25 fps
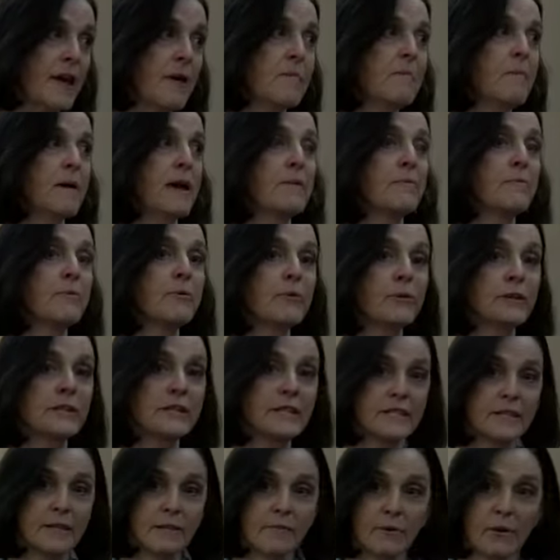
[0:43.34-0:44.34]
My
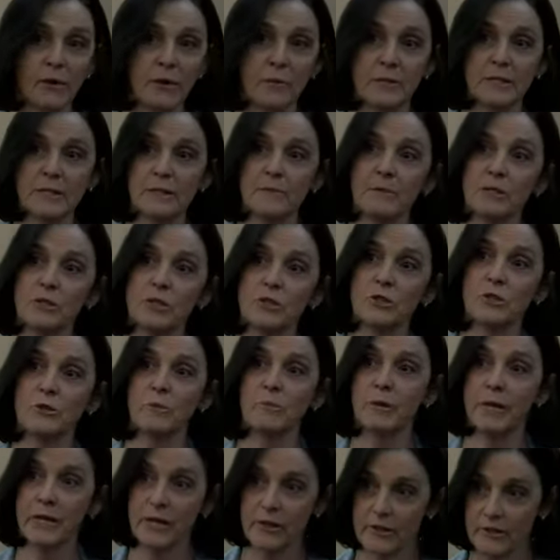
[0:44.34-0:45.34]
principal was Mr.
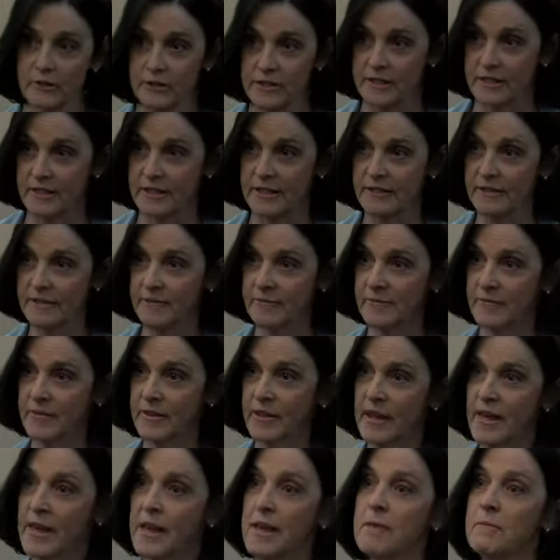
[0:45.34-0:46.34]
Peterson.
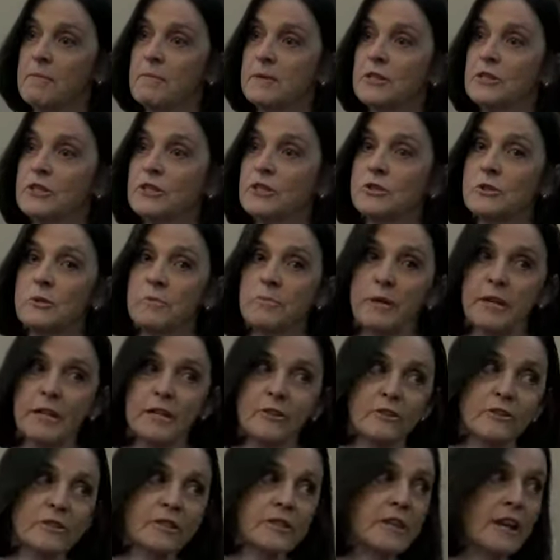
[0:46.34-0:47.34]
Mr.
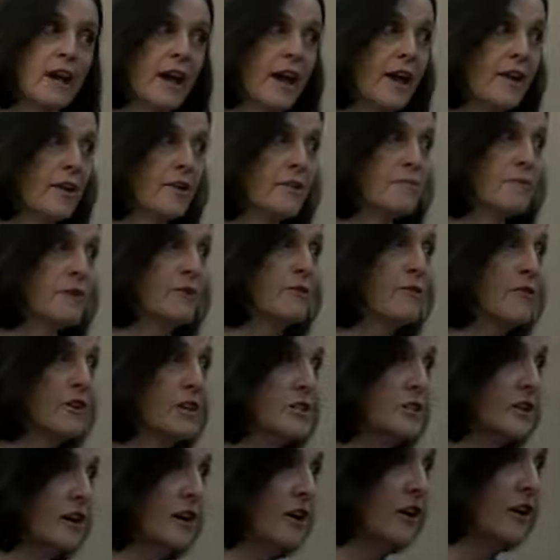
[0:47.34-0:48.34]
Peterson hired me
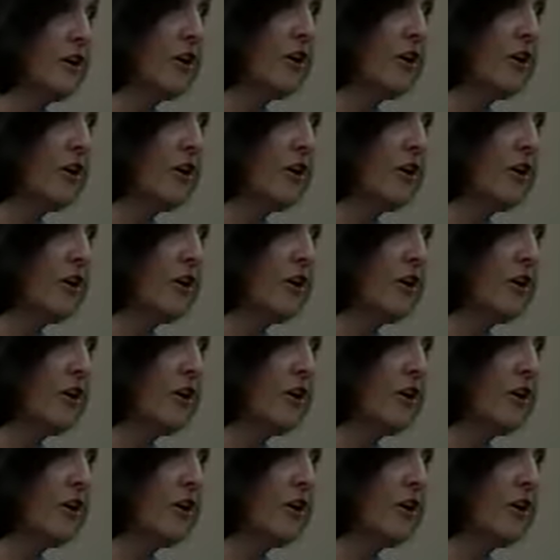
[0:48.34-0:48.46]
fresh out of